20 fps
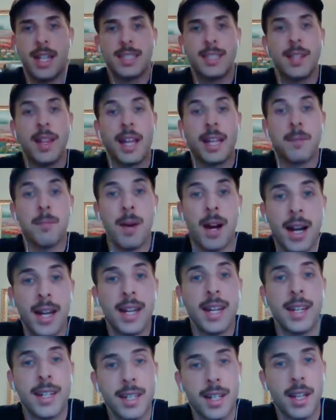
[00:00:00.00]
like my
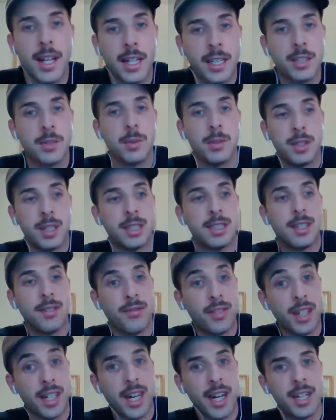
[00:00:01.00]
intellectual
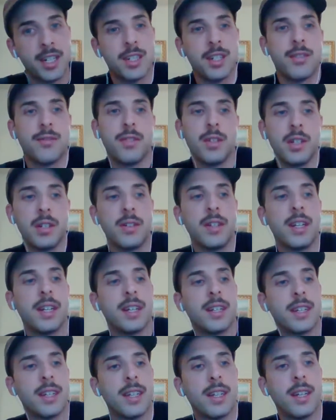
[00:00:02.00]
justification for doing
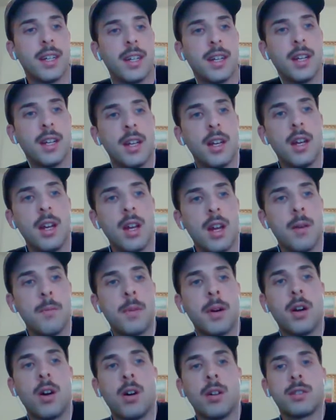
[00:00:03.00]
it.
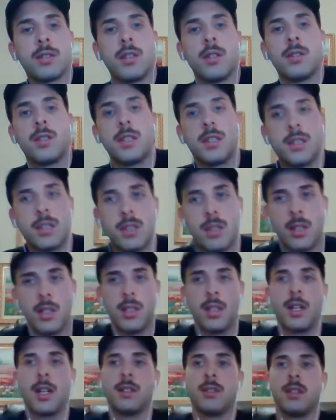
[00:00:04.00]
But also just so that
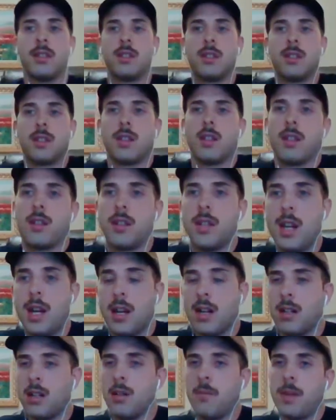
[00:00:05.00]
you guys aren't, yeah, I
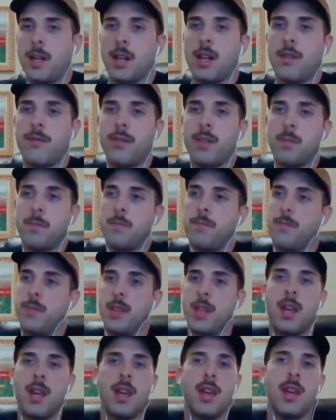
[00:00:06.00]
don't know, man. I feel
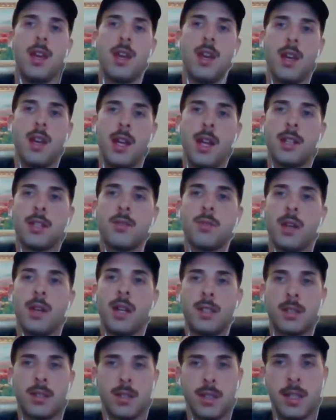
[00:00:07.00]
it's
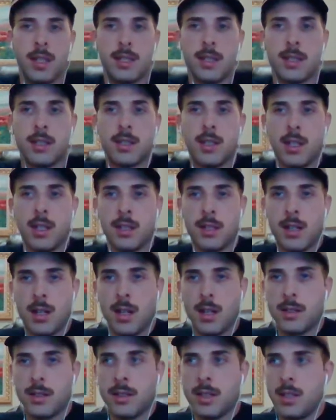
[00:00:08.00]
an
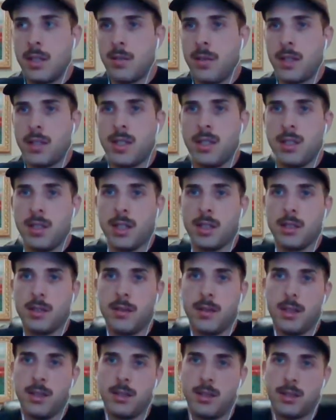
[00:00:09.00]
odd situation you guys are
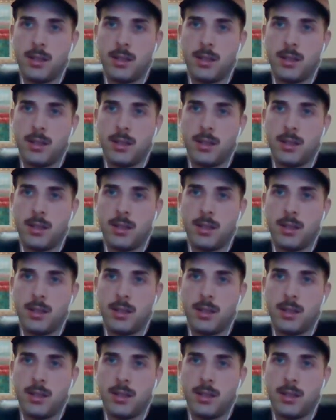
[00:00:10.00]
in.